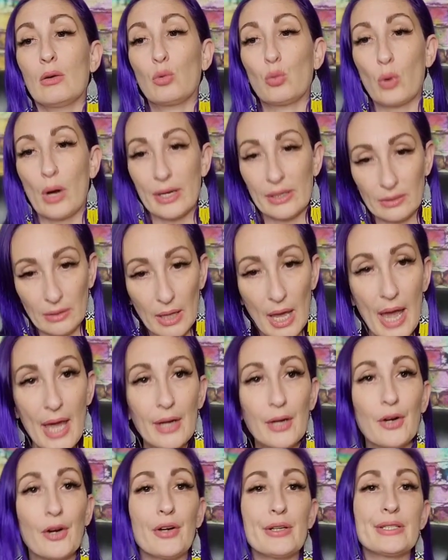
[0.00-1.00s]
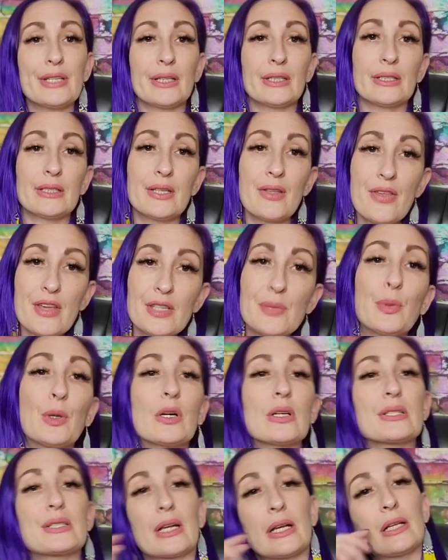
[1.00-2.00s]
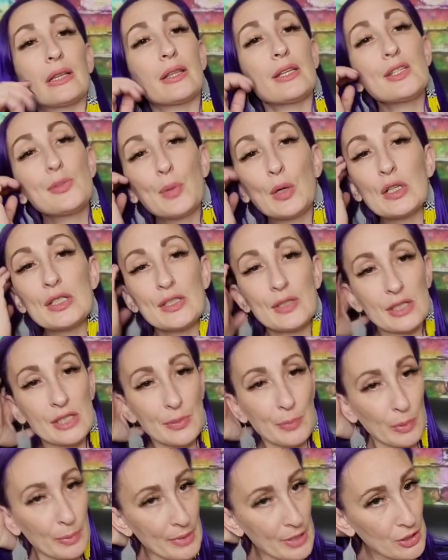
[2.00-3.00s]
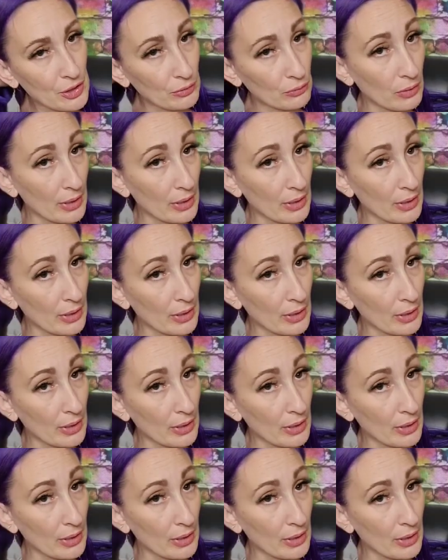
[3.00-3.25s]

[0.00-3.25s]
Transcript: write a letter, send it to this person, get this person's permission,